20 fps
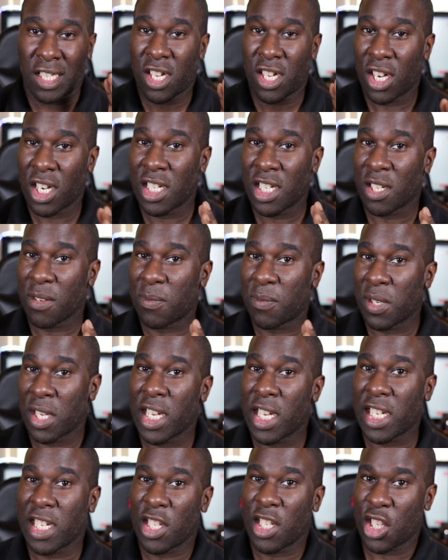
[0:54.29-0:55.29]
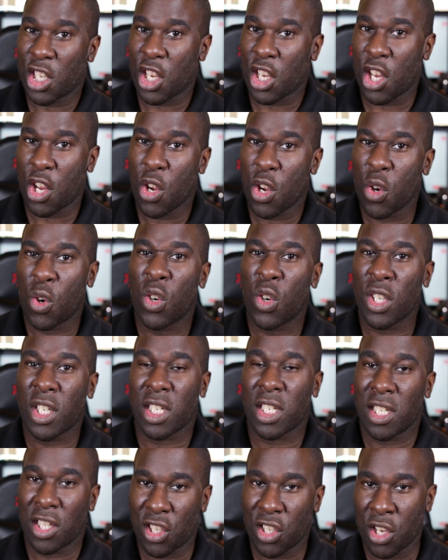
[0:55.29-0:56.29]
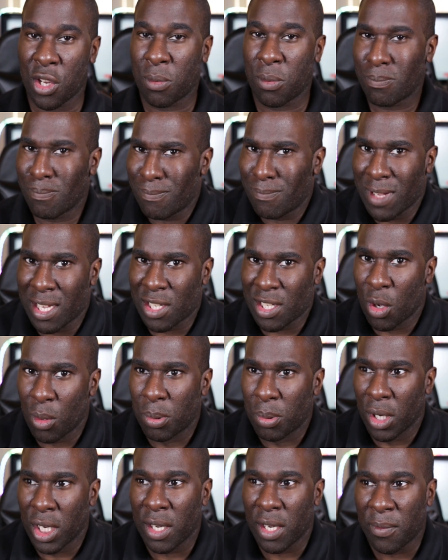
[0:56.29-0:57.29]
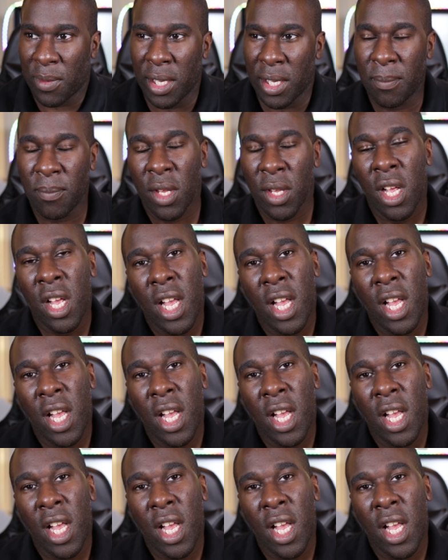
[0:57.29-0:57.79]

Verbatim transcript: kind of like secured. So that's the whole point of it.